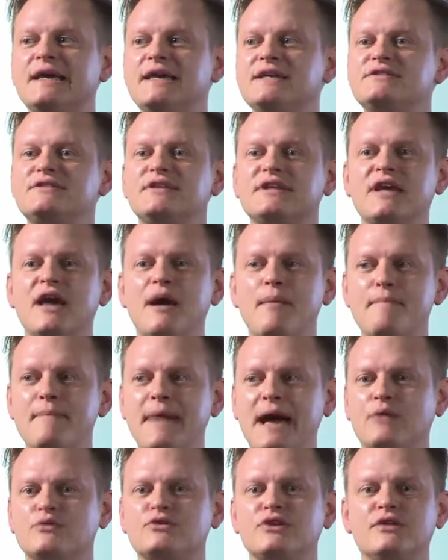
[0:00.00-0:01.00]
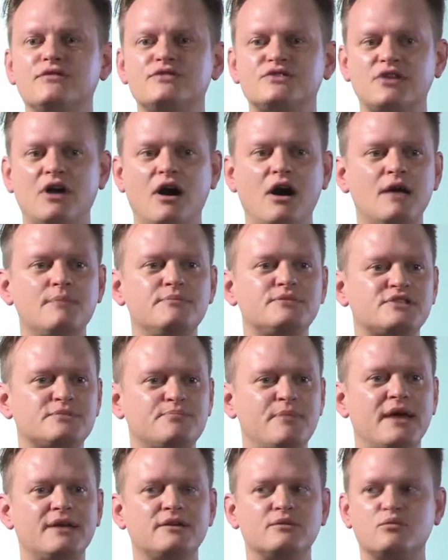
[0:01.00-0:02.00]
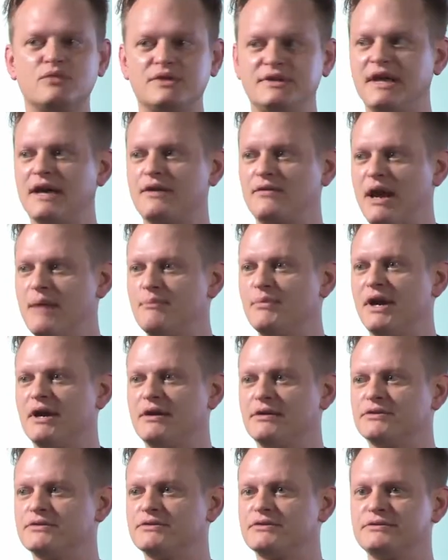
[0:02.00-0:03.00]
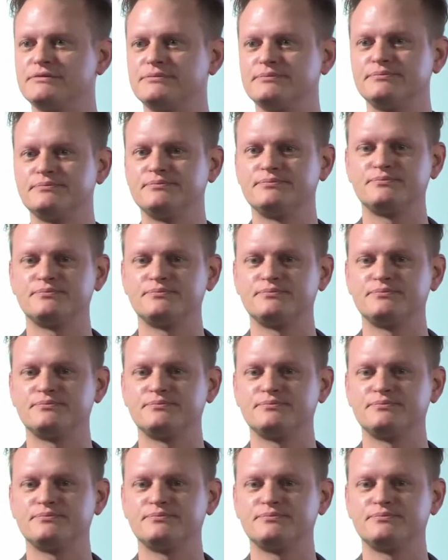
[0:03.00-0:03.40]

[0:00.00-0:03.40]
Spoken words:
is the amount of time spent with their grandparents.